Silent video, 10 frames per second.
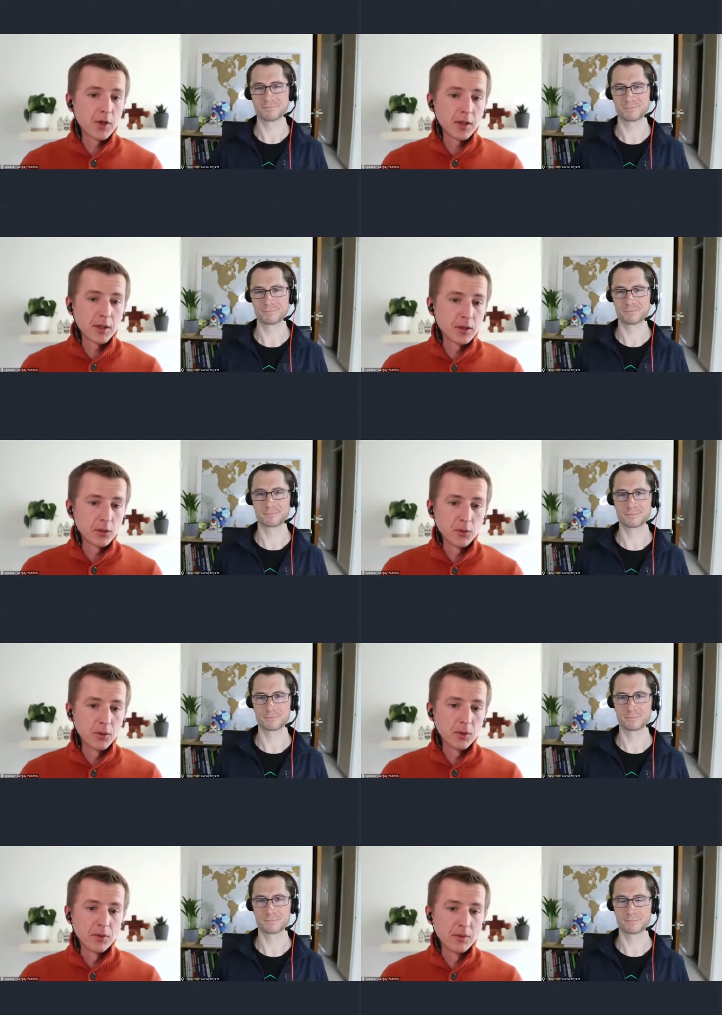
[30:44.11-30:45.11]
Speaker 1: directly
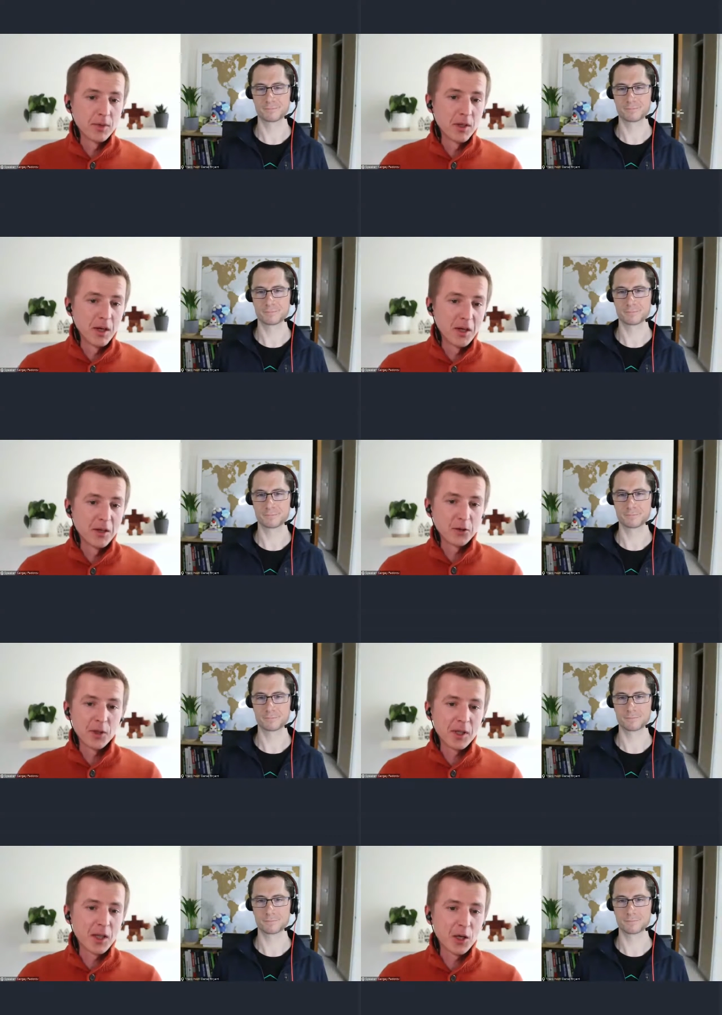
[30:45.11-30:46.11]
to uh, to
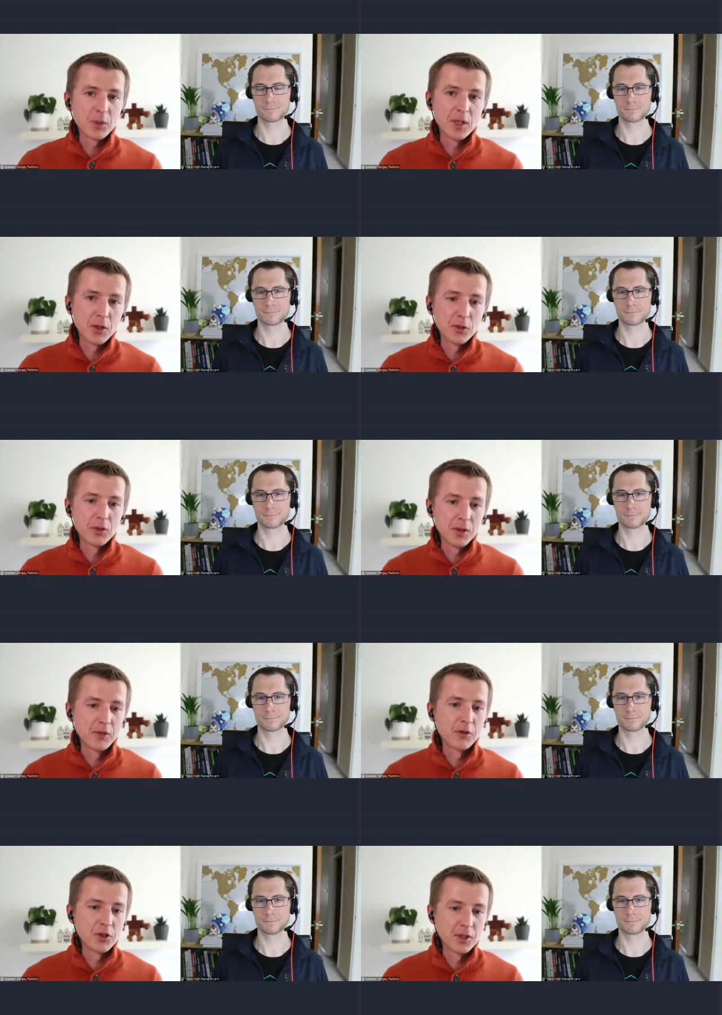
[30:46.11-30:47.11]
the cloud without
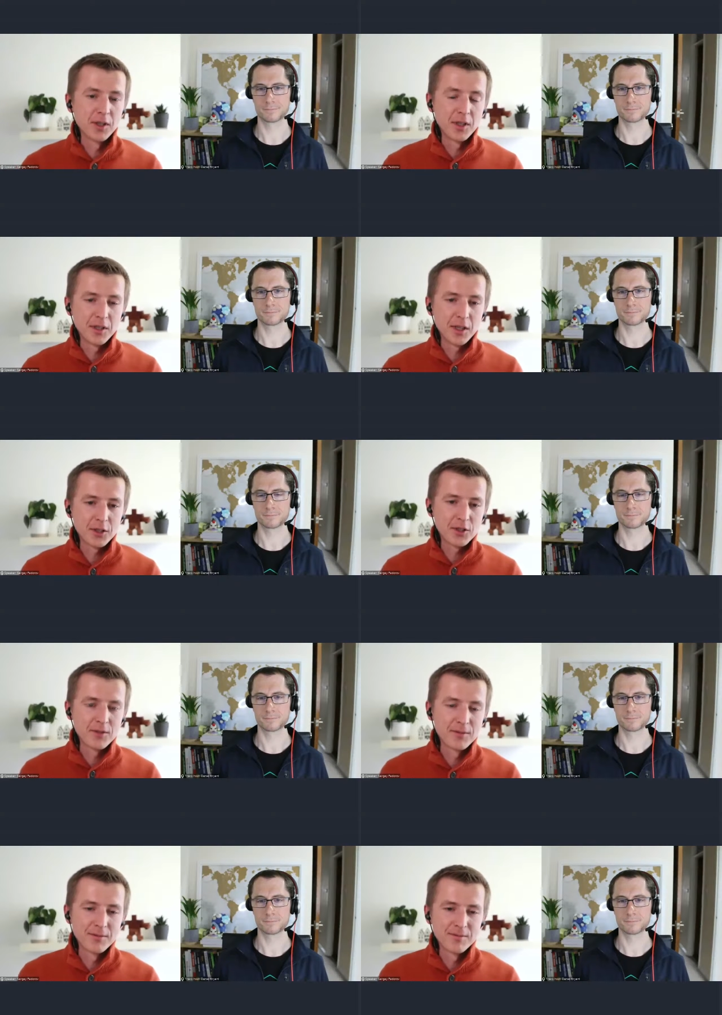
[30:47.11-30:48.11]
leveraging CDN Edge.
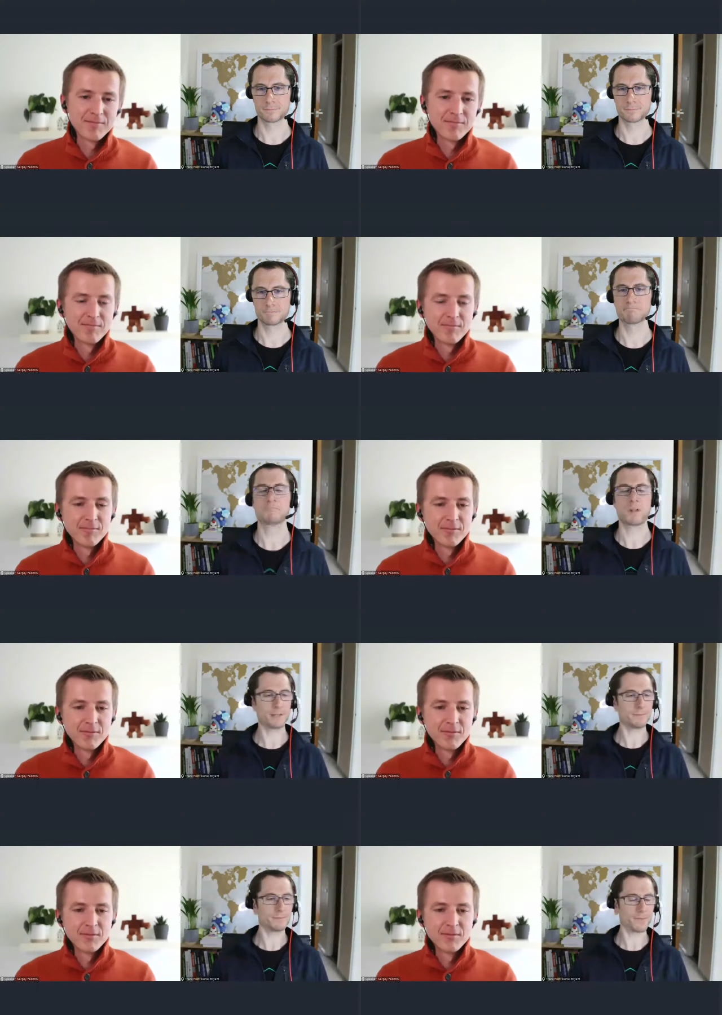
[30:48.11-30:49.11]
Nice,
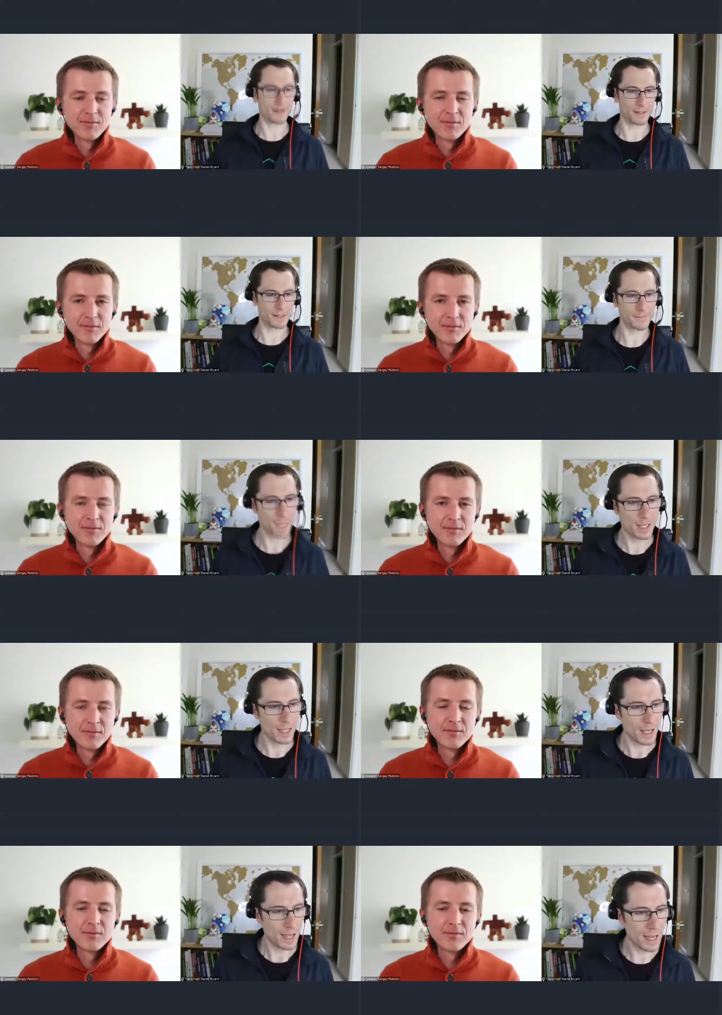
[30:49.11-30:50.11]
very nice.
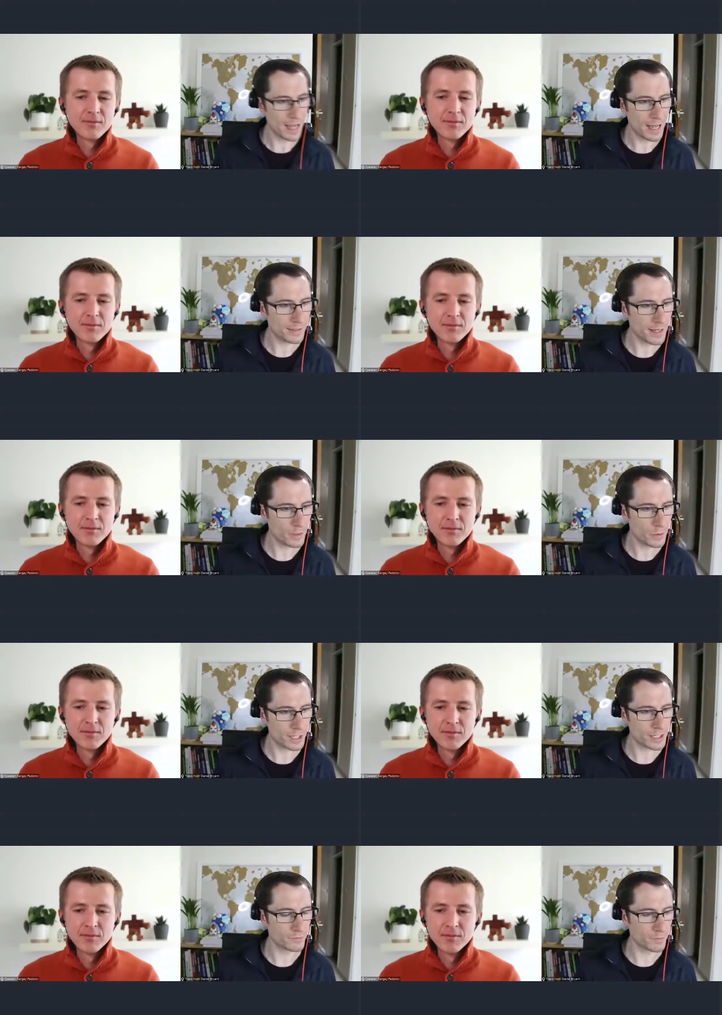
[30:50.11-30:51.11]
Speaker 2: Uh, another question
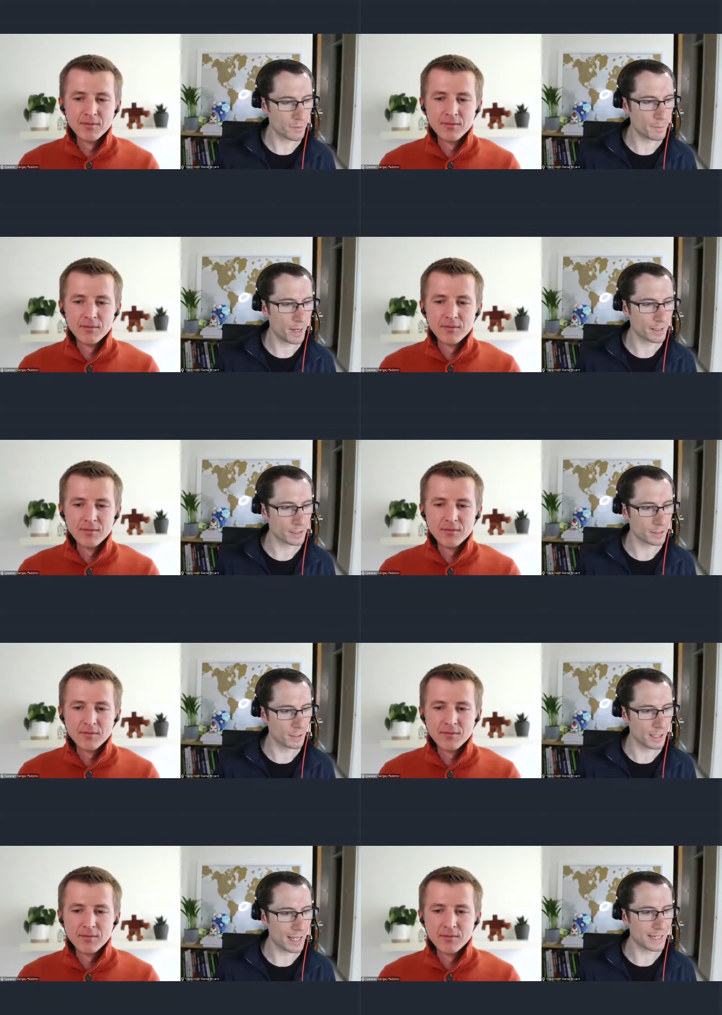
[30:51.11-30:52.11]
from Michael: uh,
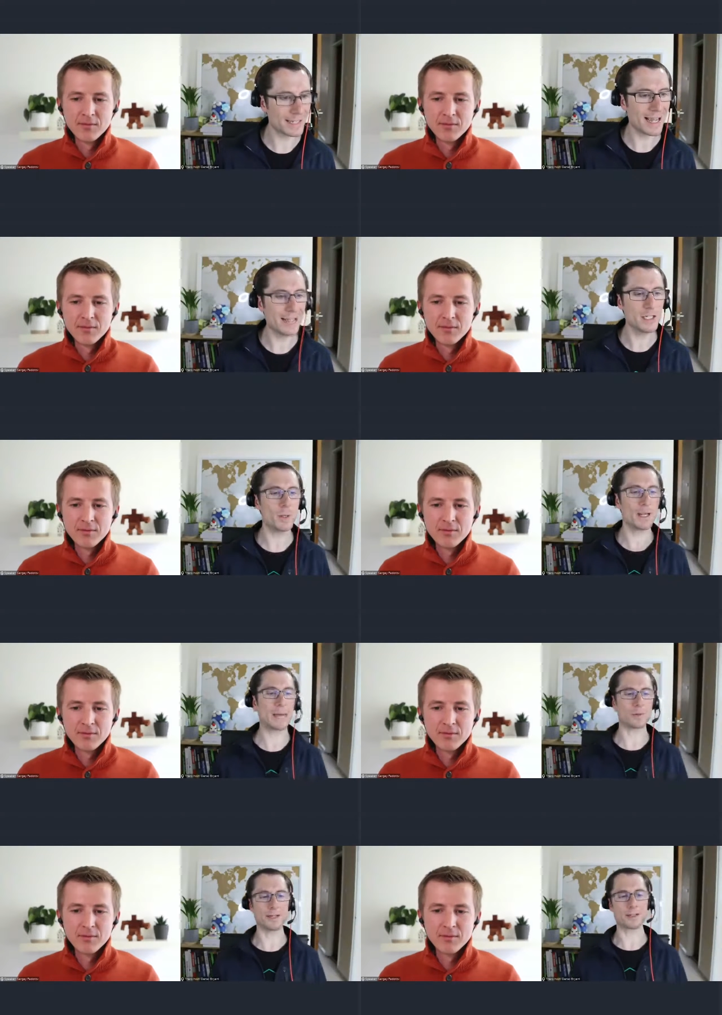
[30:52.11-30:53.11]
Can you
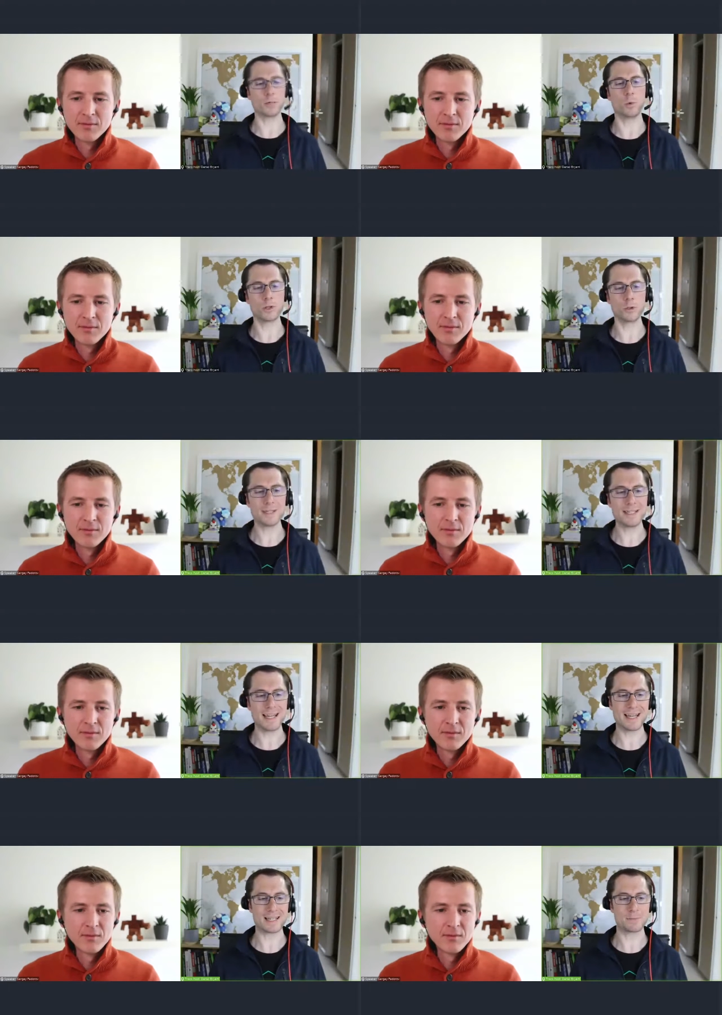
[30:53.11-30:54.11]
elaborate on what your
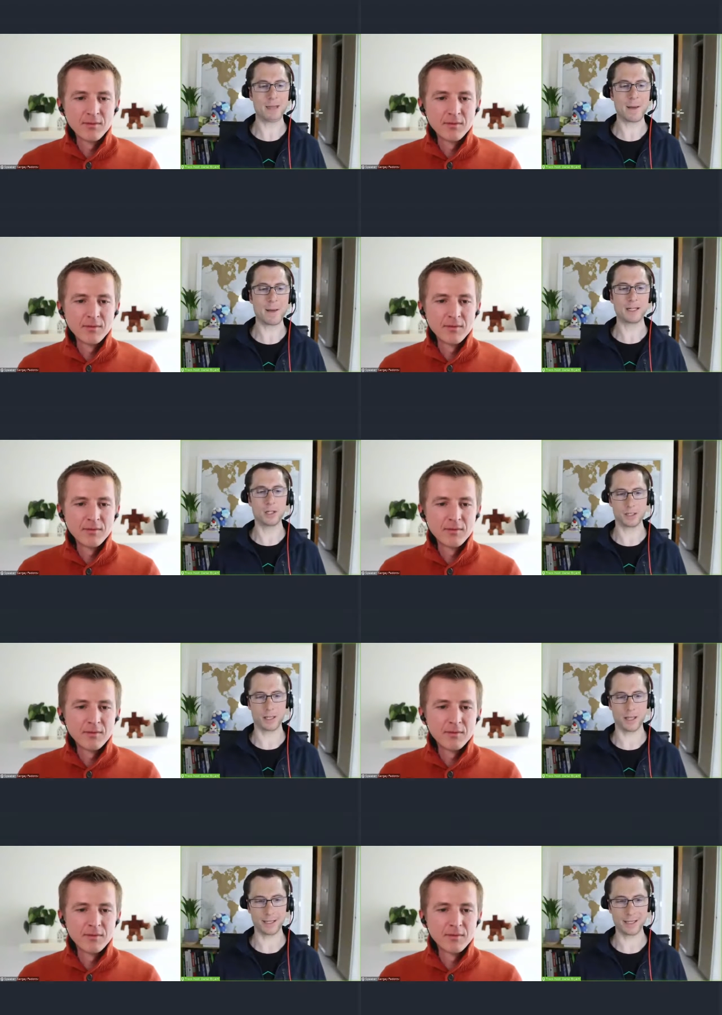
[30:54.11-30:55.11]
DNS mapping looks
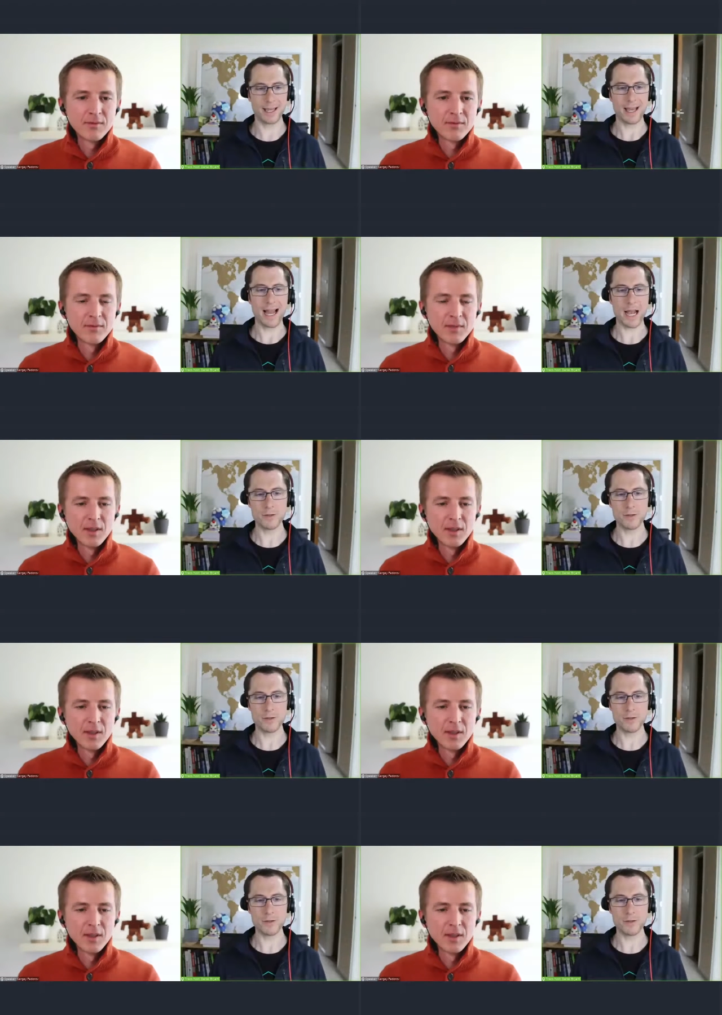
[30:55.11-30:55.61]
like,
Speaker 1: how you